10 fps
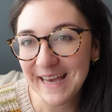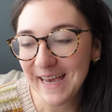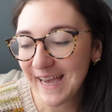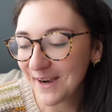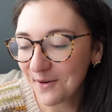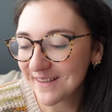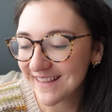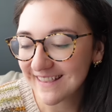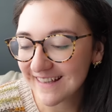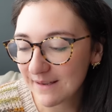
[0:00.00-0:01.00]
I always
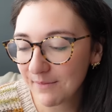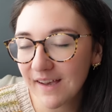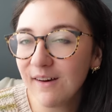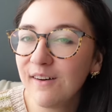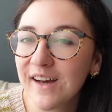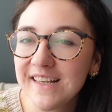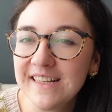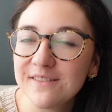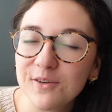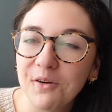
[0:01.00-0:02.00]
think this, I'm like, oh, I
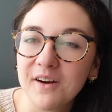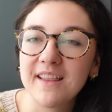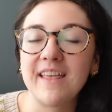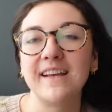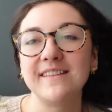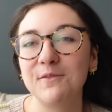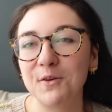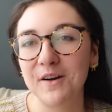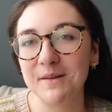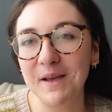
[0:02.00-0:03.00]
need to record, and then I sit and
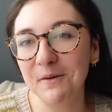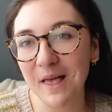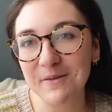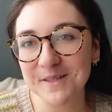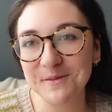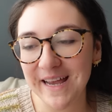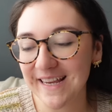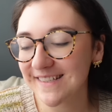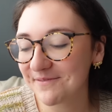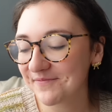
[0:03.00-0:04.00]
record, and I'm like, oh, that was so
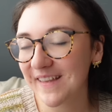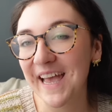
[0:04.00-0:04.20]
nice.